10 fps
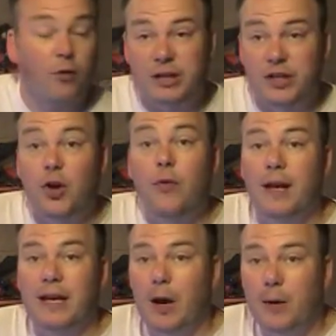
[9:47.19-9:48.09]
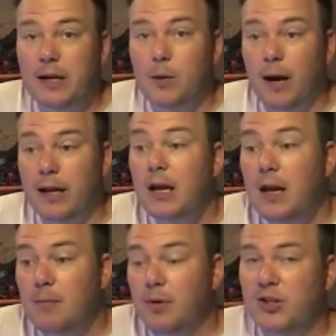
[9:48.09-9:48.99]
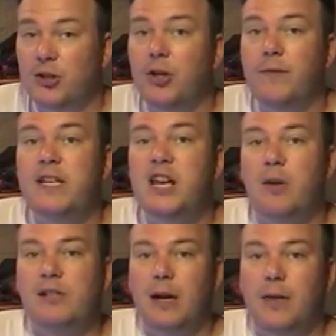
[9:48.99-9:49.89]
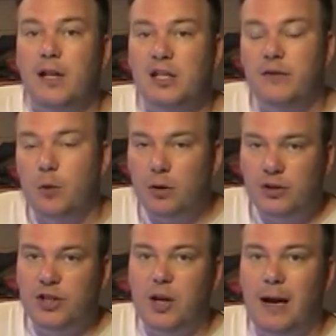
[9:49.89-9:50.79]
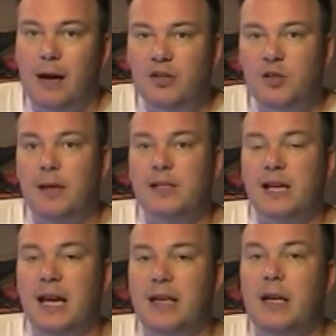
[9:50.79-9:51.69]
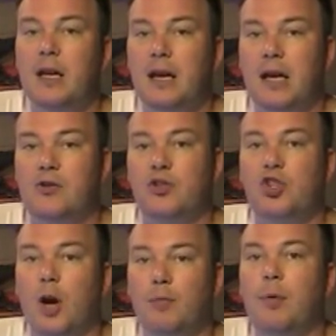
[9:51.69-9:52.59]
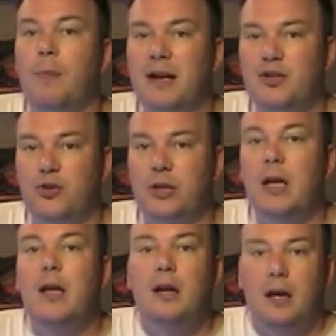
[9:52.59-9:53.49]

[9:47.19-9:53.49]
I've already done that now anyway but there's a lot of videos out there so if you want to know how to maintain and just top up a battery